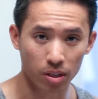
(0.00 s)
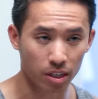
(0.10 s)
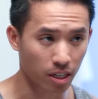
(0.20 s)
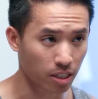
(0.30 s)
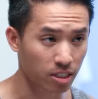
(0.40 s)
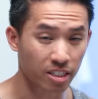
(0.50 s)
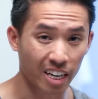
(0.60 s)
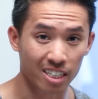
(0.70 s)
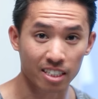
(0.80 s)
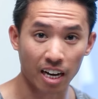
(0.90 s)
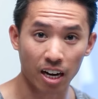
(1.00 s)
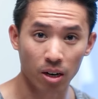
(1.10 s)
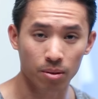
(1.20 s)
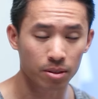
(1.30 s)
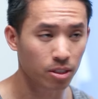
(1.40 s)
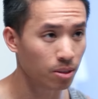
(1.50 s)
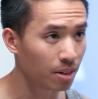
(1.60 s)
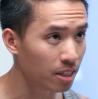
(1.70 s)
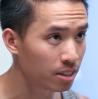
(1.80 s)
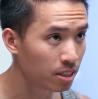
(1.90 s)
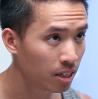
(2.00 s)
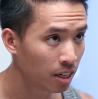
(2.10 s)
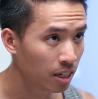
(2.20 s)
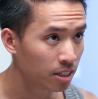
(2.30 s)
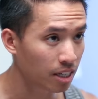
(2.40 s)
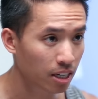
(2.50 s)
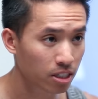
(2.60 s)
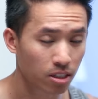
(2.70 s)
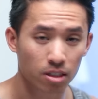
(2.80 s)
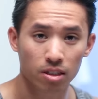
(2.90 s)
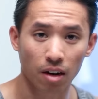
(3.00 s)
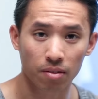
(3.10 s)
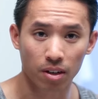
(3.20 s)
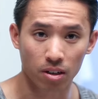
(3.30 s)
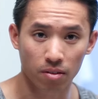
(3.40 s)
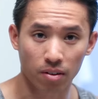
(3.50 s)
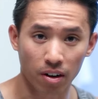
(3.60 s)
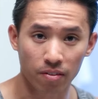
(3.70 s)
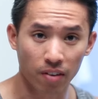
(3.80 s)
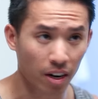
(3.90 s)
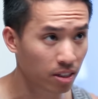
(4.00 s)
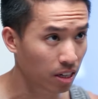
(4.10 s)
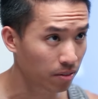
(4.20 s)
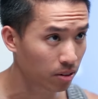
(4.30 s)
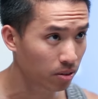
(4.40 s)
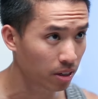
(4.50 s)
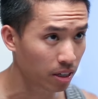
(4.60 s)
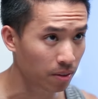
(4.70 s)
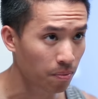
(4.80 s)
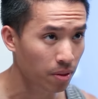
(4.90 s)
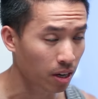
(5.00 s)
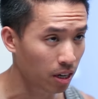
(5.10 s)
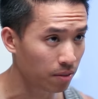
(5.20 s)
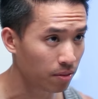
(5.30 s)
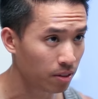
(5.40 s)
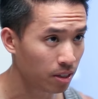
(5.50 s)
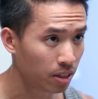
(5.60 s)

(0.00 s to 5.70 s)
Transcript: really kind of stands out to us. Texture, definitely on a very fine level and kind of